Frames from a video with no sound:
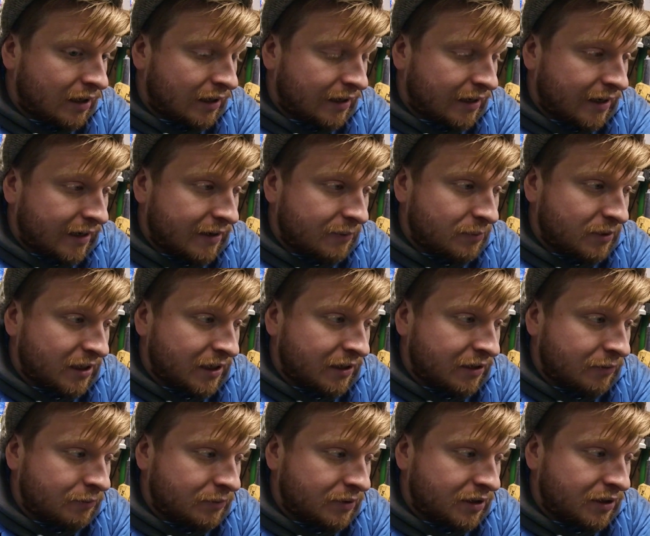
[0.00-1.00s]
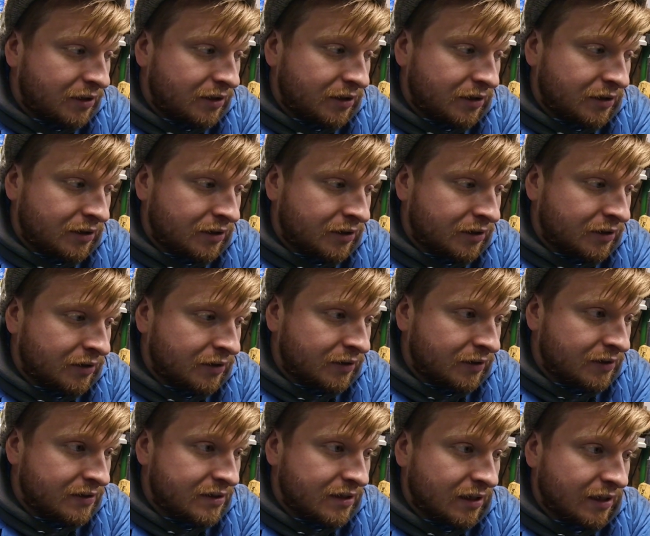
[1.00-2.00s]
kind of plan on being here
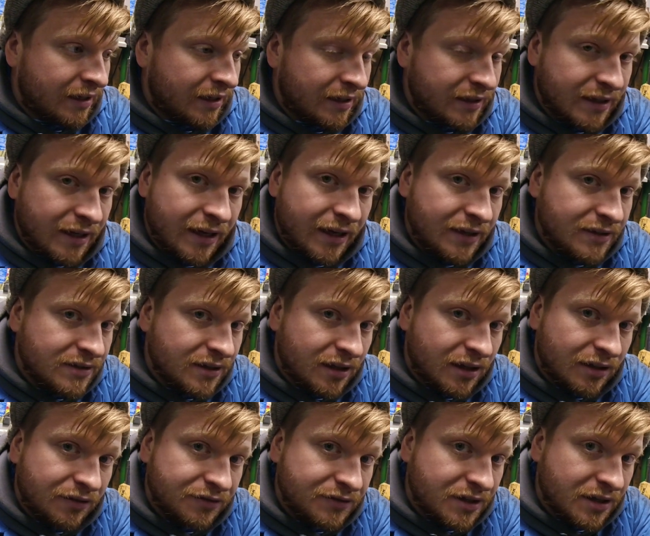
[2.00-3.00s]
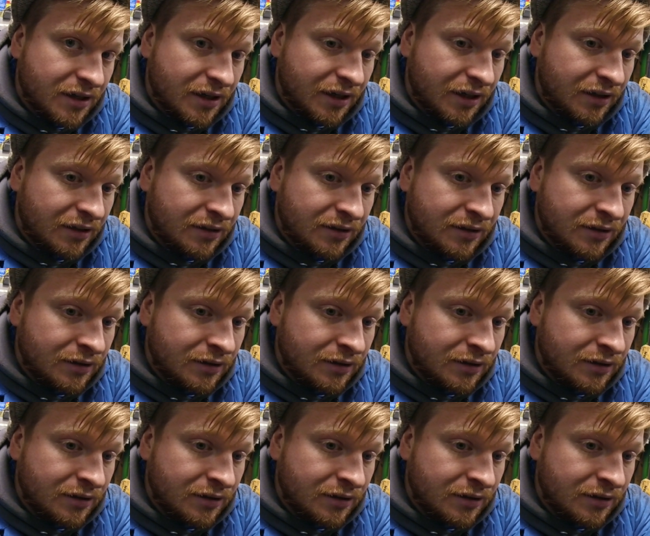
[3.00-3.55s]
until I get the heads off tonight,